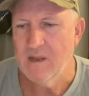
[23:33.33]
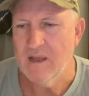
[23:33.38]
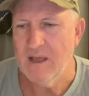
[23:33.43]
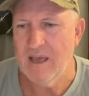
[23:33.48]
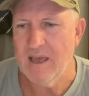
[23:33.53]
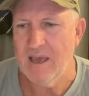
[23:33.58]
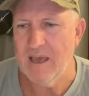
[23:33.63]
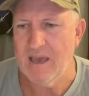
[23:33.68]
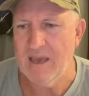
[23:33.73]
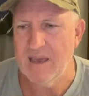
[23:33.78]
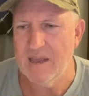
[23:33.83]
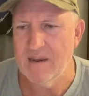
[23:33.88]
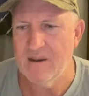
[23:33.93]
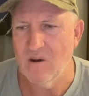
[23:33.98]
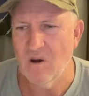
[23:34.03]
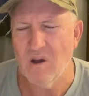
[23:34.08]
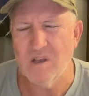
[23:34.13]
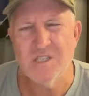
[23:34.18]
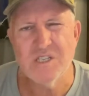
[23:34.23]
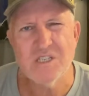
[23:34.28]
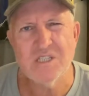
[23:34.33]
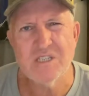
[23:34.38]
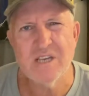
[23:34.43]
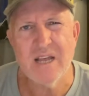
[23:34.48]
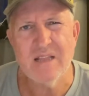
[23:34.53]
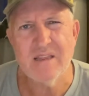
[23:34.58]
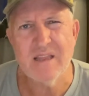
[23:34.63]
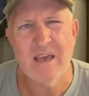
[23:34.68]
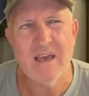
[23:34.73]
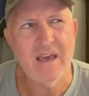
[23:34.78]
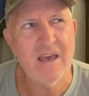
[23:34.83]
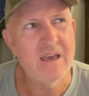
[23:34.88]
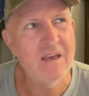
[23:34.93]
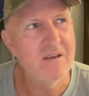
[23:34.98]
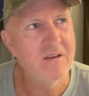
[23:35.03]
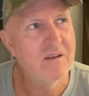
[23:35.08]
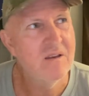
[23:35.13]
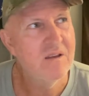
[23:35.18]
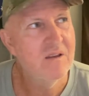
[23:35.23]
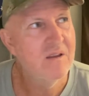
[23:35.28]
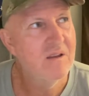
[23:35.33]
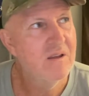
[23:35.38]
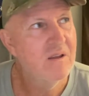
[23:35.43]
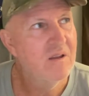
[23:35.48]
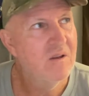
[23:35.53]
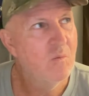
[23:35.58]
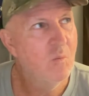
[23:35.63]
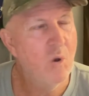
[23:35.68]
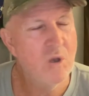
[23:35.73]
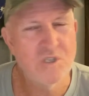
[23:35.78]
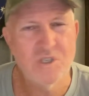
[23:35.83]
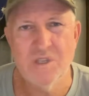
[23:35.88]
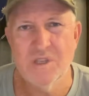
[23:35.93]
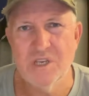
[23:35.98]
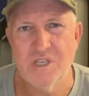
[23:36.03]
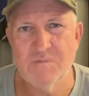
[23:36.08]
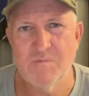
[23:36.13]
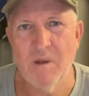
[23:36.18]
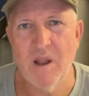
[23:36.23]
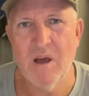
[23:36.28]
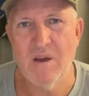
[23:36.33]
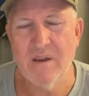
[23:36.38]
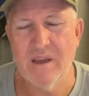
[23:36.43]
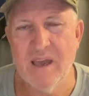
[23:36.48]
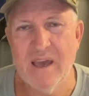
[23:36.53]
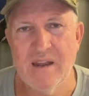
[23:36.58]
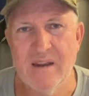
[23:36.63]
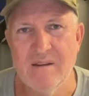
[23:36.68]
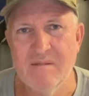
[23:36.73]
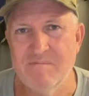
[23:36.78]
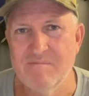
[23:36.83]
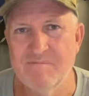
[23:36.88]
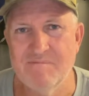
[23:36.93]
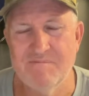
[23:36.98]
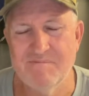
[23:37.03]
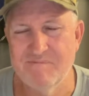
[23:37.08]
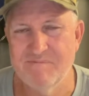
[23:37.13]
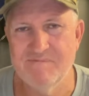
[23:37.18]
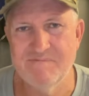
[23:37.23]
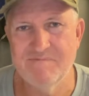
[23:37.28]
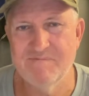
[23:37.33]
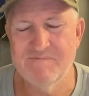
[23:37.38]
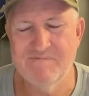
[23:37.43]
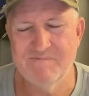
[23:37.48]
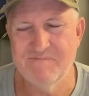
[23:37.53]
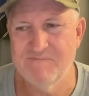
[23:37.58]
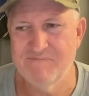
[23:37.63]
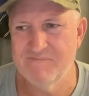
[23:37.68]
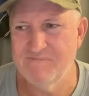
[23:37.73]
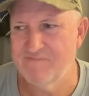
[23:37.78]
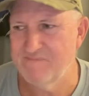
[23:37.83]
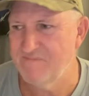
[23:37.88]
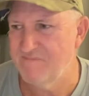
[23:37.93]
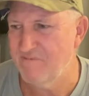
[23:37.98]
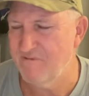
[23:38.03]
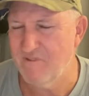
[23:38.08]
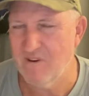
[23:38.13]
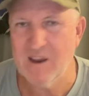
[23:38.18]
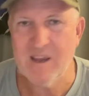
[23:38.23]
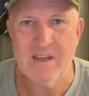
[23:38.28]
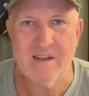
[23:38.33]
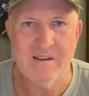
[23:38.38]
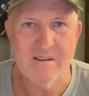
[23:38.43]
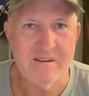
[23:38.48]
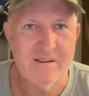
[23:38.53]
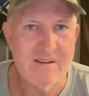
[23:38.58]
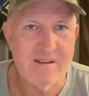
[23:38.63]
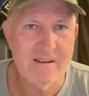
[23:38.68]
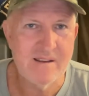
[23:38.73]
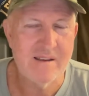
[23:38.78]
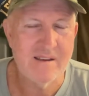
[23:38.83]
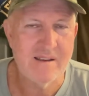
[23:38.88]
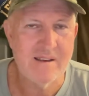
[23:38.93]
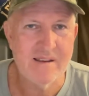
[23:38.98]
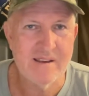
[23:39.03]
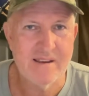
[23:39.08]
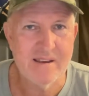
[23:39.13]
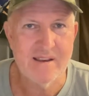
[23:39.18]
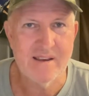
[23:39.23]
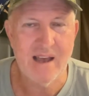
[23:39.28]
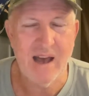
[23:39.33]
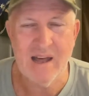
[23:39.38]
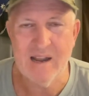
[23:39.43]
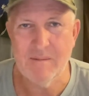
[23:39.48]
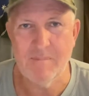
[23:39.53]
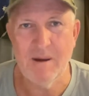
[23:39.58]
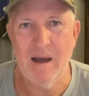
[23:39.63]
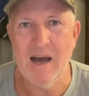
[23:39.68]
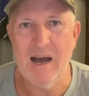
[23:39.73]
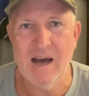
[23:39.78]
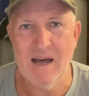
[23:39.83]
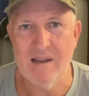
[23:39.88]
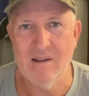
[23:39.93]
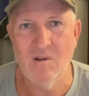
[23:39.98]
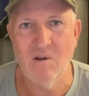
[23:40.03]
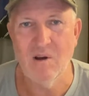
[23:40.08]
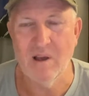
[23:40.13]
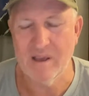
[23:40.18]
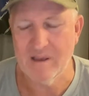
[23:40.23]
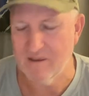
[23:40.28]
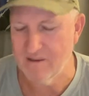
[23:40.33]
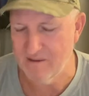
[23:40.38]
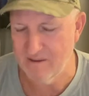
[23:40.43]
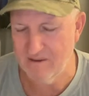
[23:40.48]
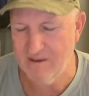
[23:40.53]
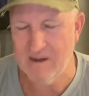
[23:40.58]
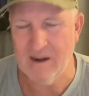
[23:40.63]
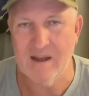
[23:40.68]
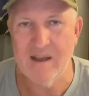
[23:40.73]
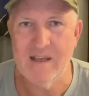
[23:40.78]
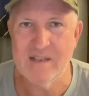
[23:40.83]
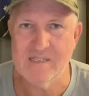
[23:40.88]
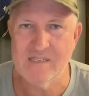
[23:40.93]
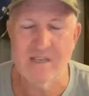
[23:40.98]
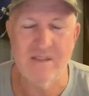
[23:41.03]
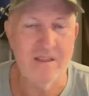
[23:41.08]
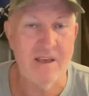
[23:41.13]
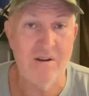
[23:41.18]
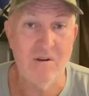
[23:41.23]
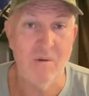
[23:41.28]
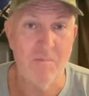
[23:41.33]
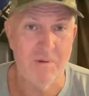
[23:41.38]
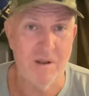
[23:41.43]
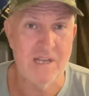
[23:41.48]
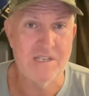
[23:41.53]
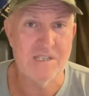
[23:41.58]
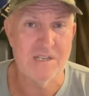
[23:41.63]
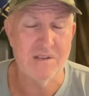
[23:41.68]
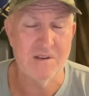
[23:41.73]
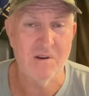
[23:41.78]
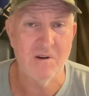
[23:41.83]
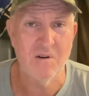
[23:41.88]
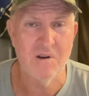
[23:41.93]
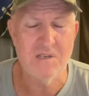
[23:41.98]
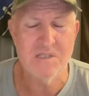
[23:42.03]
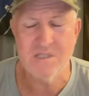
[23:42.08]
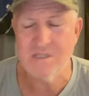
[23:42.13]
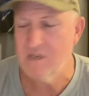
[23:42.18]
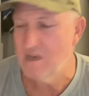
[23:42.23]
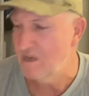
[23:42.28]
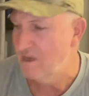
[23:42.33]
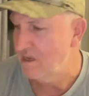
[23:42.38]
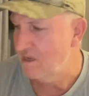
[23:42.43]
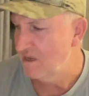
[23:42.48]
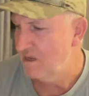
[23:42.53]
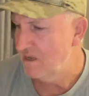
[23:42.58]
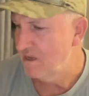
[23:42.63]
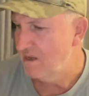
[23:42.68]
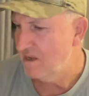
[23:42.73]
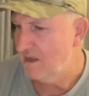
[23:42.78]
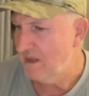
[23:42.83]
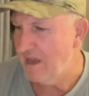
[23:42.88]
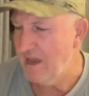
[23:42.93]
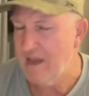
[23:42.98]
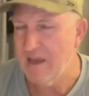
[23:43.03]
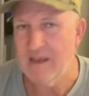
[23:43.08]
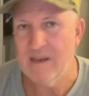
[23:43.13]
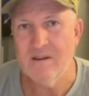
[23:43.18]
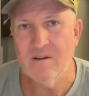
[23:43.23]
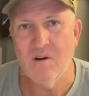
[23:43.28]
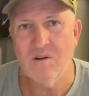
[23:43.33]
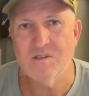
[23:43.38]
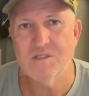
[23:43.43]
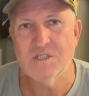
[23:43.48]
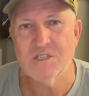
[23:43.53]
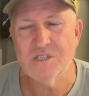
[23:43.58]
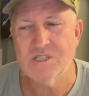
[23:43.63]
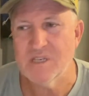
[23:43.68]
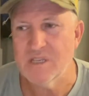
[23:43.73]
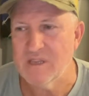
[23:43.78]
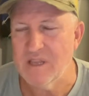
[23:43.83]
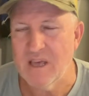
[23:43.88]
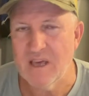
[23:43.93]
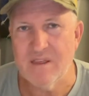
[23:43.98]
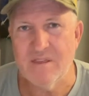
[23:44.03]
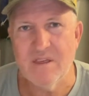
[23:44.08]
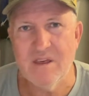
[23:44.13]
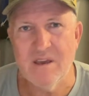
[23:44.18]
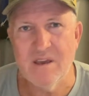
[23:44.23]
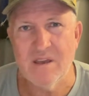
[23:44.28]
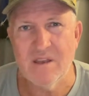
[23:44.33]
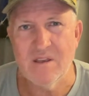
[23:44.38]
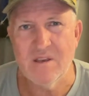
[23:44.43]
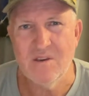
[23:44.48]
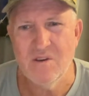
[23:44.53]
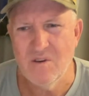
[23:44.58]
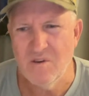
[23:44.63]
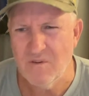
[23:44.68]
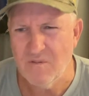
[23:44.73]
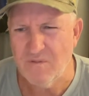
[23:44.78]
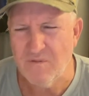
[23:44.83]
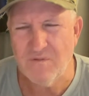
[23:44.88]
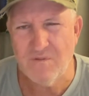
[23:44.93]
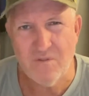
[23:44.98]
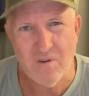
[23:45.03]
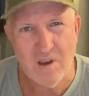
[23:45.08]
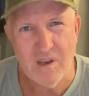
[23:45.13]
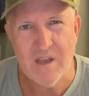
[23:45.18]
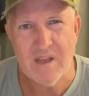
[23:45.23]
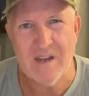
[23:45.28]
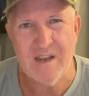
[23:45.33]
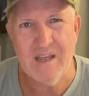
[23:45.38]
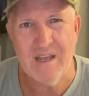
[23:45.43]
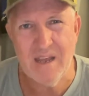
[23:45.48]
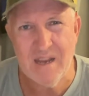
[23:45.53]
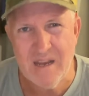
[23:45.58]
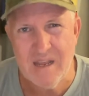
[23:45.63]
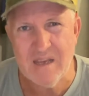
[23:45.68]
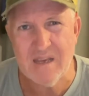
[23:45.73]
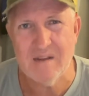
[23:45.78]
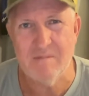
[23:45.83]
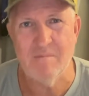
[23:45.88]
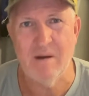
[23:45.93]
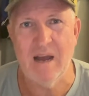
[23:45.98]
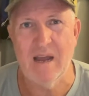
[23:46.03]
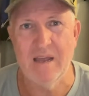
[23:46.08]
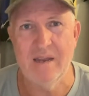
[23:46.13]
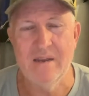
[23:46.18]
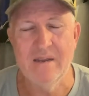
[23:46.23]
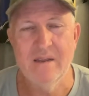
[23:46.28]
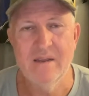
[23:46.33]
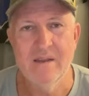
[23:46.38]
And I just sat there watching this bloke getting friggin' cut apart, like, you know, they're not pleasant, guys. And I was just sitting there thinking, you friggin' idiot, mate.